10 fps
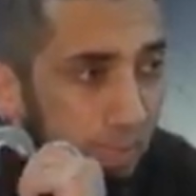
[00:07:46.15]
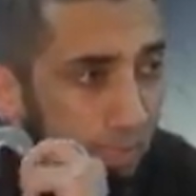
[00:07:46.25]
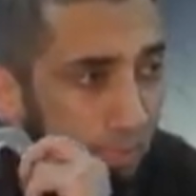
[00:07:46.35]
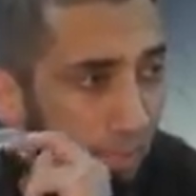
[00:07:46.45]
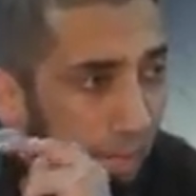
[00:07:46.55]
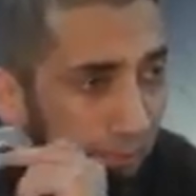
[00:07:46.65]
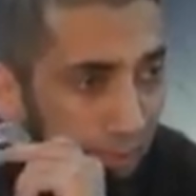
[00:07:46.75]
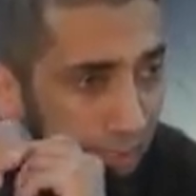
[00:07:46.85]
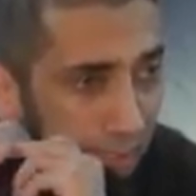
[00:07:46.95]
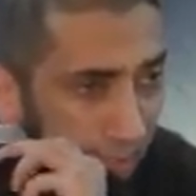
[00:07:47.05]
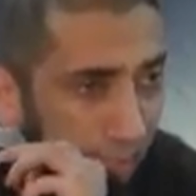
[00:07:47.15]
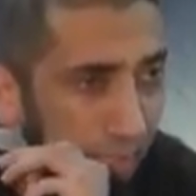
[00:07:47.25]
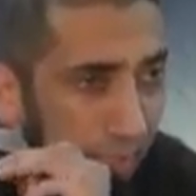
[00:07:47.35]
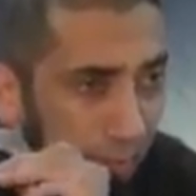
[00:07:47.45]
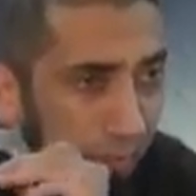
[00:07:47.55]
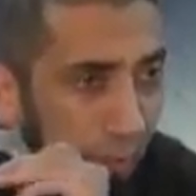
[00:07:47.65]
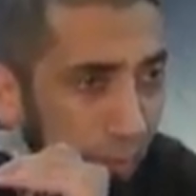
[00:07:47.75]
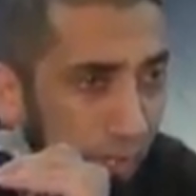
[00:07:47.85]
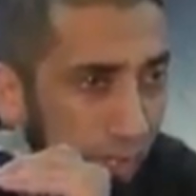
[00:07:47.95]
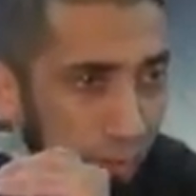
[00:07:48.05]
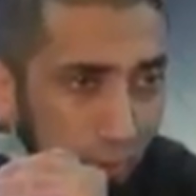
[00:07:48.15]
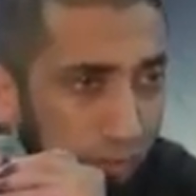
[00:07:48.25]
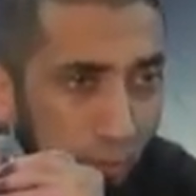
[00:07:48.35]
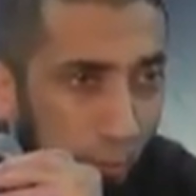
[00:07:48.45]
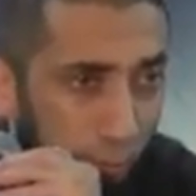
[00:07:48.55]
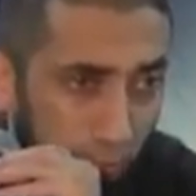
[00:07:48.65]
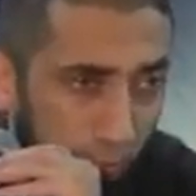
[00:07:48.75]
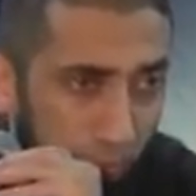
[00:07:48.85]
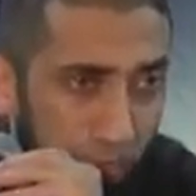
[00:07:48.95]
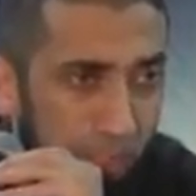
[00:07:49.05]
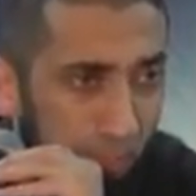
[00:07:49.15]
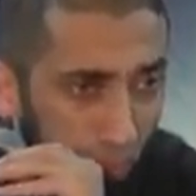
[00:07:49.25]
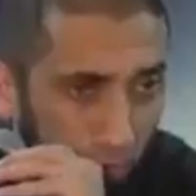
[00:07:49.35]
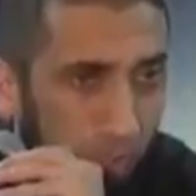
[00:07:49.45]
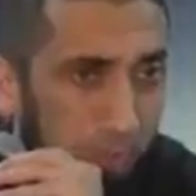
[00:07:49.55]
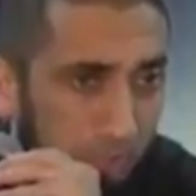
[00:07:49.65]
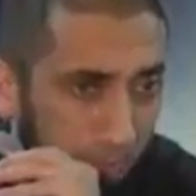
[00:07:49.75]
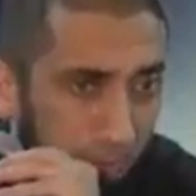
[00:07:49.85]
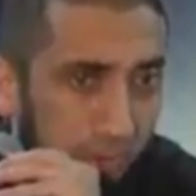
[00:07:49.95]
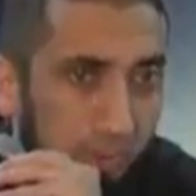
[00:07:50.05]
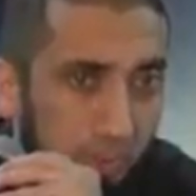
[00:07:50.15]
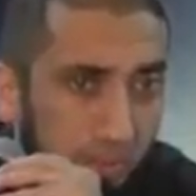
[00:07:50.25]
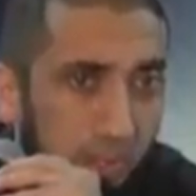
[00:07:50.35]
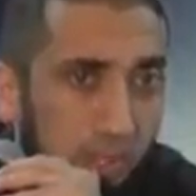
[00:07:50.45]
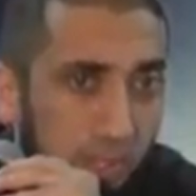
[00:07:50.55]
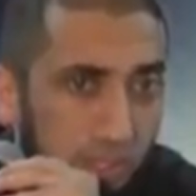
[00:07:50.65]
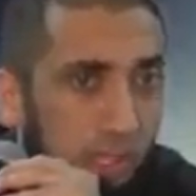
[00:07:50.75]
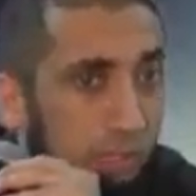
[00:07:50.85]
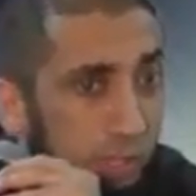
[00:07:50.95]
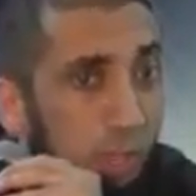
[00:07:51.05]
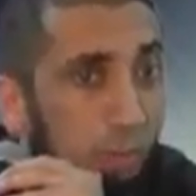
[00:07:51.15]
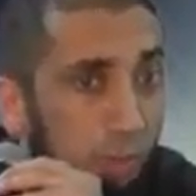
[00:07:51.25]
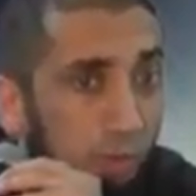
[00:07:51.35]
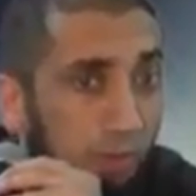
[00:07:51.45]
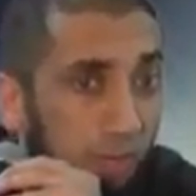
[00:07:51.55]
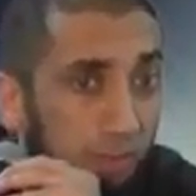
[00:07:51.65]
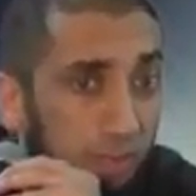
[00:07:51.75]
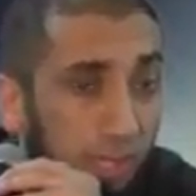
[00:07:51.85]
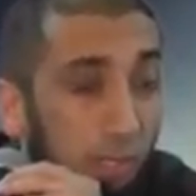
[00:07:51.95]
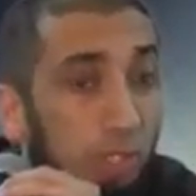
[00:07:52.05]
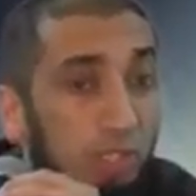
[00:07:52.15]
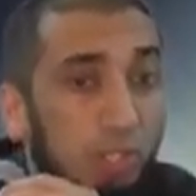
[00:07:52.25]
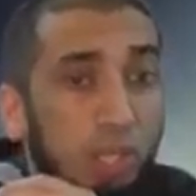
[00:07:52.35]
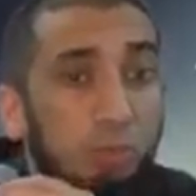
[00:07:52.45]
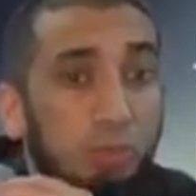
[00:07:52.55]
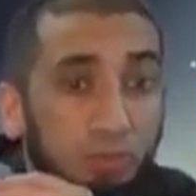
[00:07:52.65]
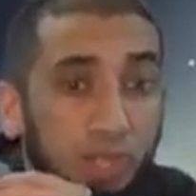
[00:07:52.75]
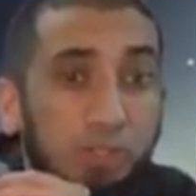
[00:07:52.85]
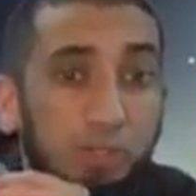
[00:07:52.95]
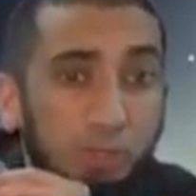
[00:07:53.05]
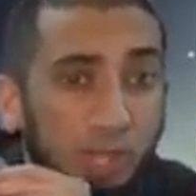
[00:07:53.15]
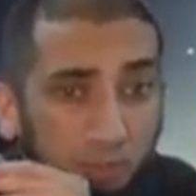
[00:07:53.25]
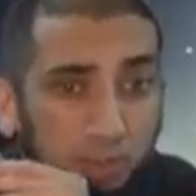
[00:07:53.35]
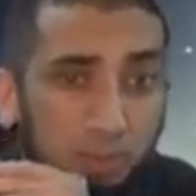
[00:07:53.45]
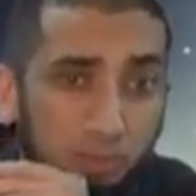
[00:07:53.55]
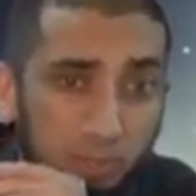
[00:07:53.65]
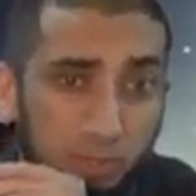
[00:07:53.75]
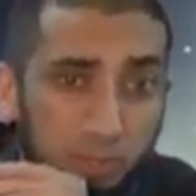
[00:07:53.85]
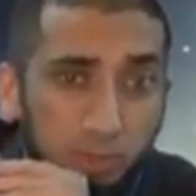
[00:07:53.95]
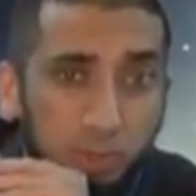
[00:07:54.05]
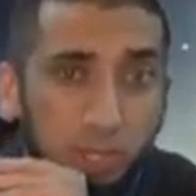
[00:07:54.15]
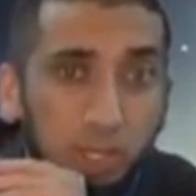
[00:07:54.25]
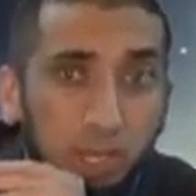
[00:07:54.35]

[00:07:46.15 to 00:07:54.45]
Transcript: I've done an entire dars of the Quran. You don't have to go through the whole thing. Just go little by little. Inshallah, share with your family. And you can share it with friends too, non-Muslim friends too.